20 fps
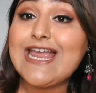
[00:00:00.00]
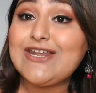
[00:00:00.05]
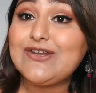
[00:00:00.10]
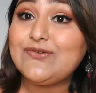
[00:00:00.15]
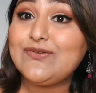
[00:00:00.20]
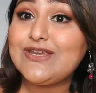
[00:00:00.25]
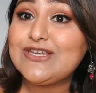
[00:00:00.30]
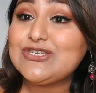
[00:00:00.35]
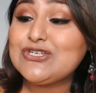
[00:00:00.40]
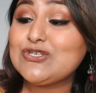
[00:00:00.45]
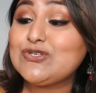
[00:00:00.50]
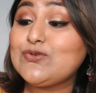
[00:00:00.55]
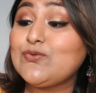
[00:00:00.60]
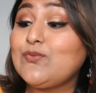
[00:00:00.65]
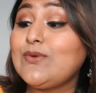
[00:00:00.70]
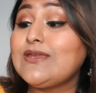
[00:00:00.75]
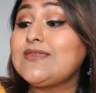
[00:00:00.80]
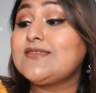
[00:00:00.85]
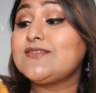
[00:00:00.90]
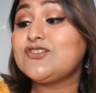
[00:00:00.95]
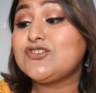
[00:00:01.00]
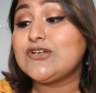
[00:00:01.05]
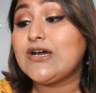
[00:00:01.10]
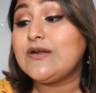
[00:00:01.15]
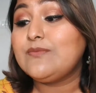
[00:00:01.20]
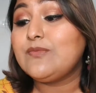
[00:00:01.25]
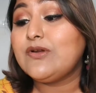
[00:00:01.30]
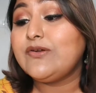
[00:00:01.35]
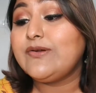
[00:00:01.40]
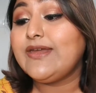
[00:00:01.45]
enriched with
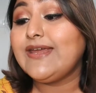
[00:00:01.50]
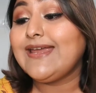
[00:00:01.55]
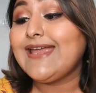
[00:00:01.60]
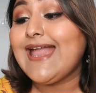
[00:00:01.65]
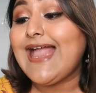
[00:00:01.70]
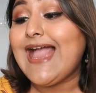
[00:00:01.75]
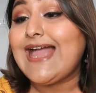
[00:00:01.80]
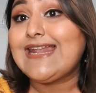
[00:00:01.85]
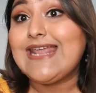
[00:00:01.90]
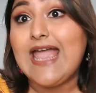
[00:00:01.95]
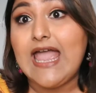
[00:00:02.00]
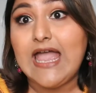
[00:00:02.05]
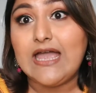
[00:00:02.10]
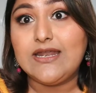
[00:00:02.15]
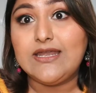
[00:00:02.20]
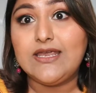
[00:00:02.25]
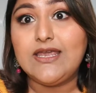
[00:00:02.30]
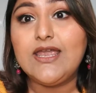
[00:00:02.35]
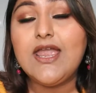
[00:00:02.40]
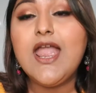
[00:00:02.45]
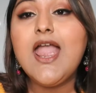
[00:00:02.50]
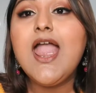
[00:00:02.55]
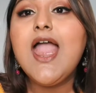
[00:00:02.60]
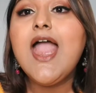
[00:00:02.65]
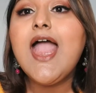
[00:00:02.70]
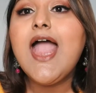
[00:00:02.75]
turmeric and honey.